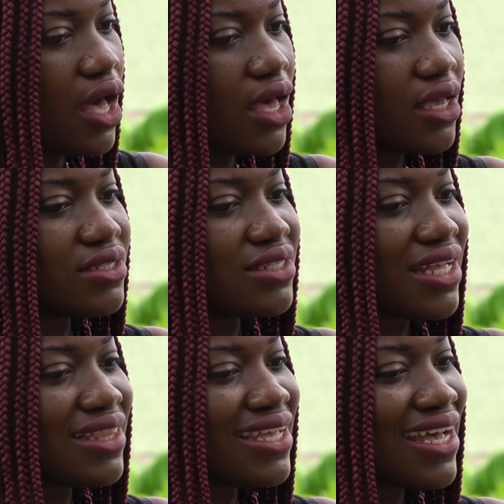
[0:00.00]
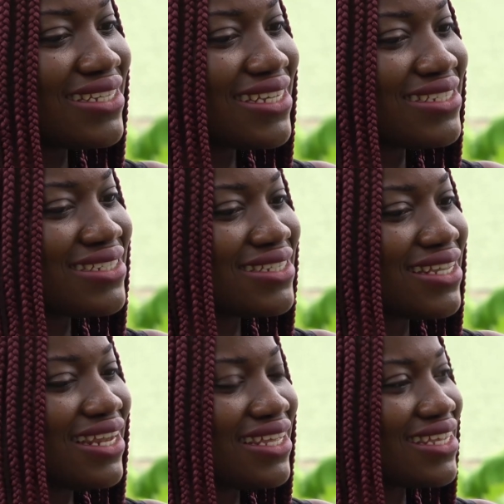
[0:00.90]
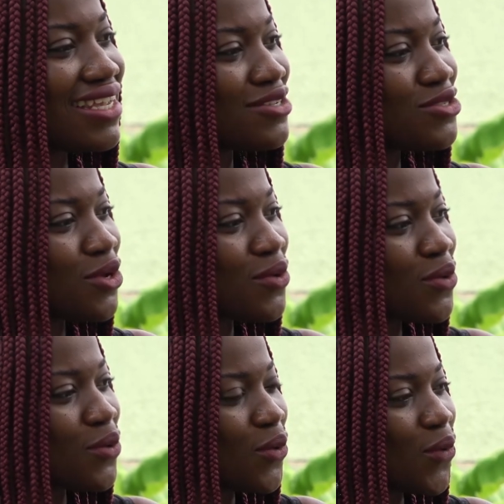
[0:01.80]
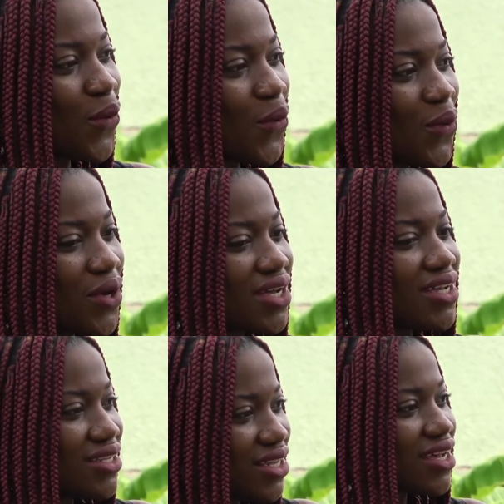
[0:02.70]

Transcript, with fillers: hey, I think I just let a Hicks song go. Oh,